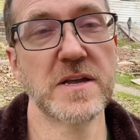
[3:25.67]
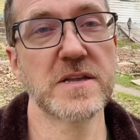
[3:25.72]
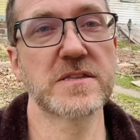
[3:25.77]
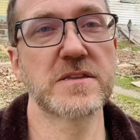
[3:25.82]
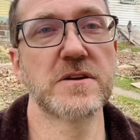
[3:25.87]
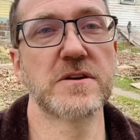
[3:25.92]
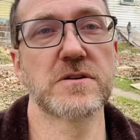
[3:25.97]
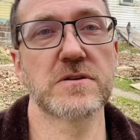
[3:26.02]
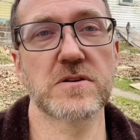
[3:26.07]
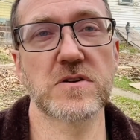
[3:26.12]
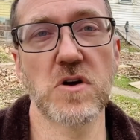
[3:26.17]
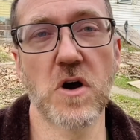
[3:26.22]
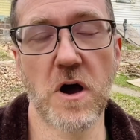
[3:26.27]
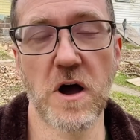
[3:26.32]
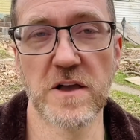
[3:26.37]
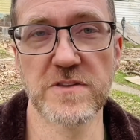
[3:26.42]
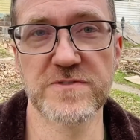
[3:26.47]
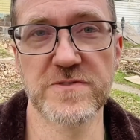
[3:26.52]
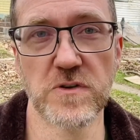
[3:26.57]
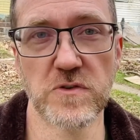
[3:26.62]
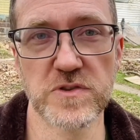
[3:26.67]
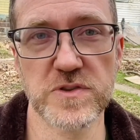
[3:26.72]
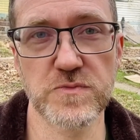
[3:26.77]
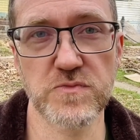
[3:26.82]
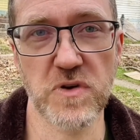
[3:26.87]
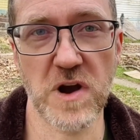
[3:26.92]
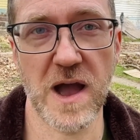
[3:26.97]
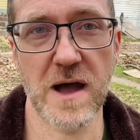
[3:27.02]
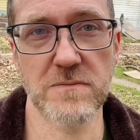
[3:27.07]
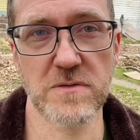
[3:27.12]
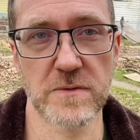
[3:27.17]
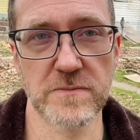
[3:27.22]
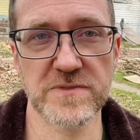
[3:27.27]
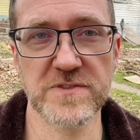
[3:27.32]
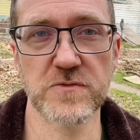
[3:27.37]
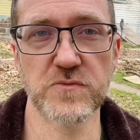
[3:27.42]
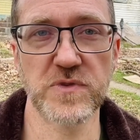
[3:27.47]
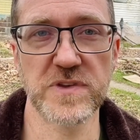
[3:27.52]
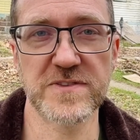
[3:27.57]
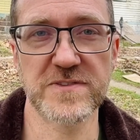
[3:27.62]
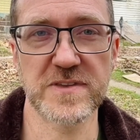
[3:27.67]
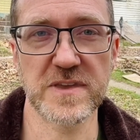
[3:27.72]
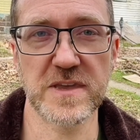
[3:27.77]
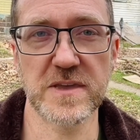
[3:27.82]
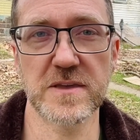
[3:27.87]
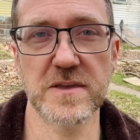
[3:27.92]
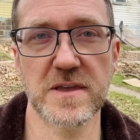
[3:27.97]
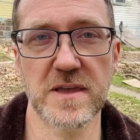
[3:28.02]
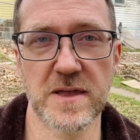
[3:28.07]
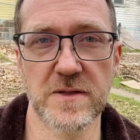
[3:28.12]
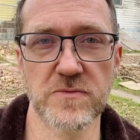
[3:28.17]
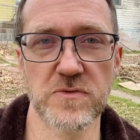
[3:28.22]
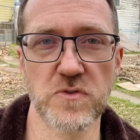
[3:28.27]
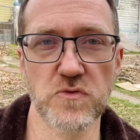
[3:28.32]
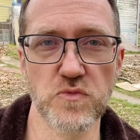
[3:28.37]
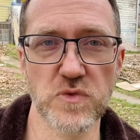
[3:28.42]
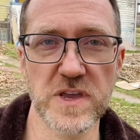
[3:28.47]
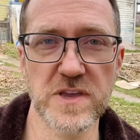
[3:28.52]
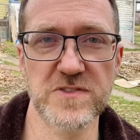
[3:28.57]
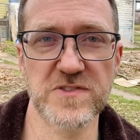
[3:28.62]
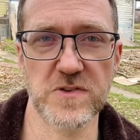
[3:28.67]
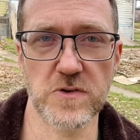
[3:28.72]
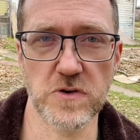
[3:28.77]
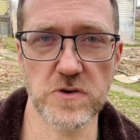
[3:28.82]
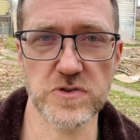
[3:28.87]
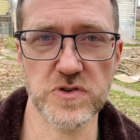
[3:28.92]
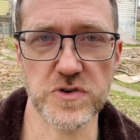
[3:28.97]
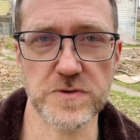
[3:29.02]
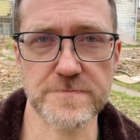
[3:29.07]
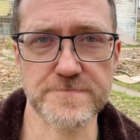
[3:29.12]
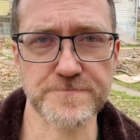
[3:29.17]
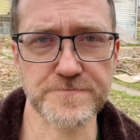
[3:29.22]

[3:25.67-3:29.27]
to cause those problems that we see in the research.